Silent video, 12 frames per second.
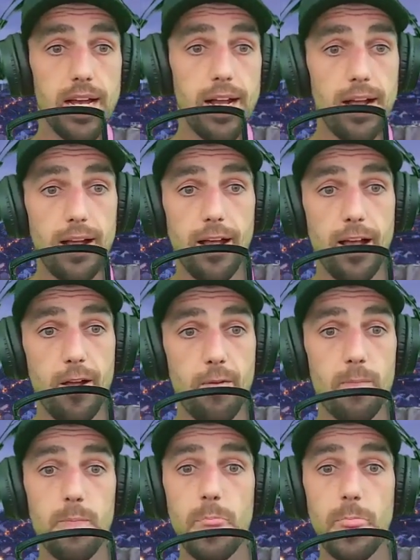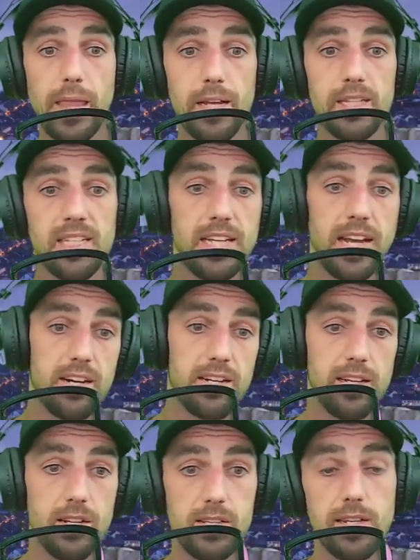Um, the
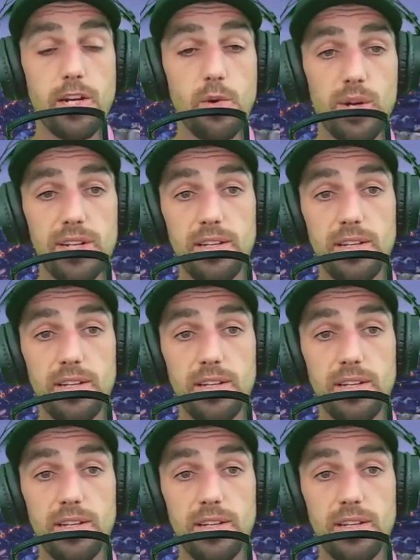cartels kind of went to